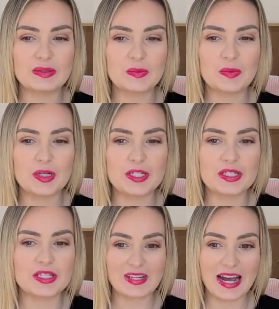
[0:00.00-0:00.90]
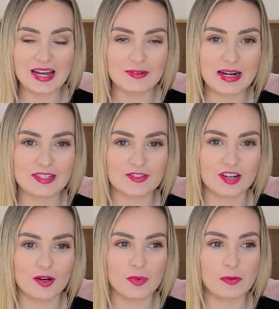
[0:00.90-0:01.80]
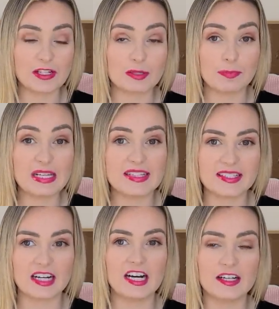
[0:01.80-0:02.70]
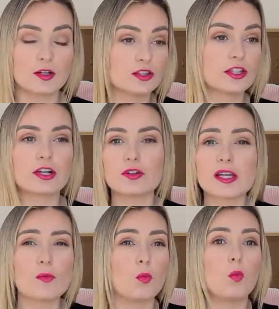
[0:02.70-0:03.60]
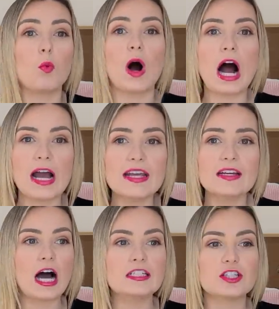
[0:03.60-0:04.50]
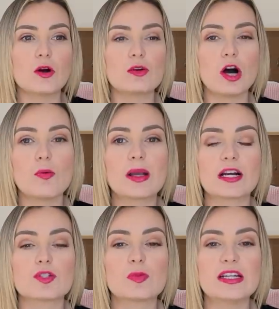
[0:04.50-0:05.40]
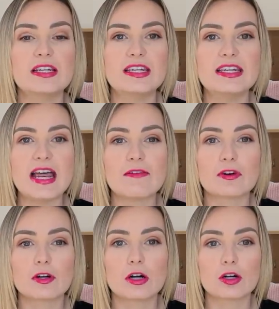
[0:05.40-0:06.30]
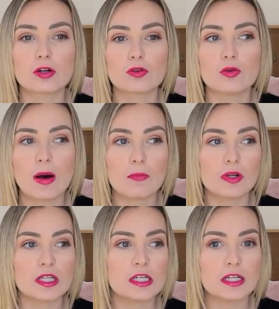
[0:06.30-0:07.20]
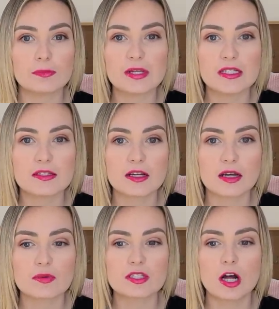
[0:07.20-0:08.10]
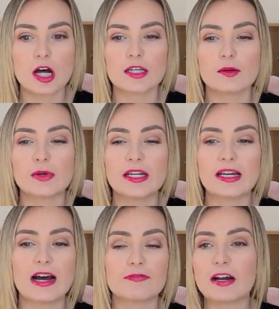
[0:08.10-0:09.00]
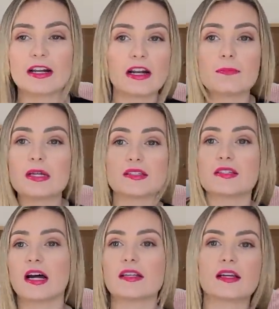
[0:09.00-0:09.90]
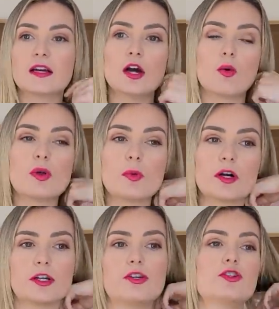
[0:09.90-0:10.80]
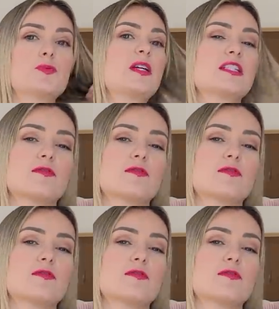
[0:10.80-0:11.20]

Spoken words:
was at a restaurant. We went to Pizza Hut. Literally why? I don't know, because we never grew up really eating pizza. That was not, like, we didn't have Friday night pizza night. Like, we weren't a huge pizza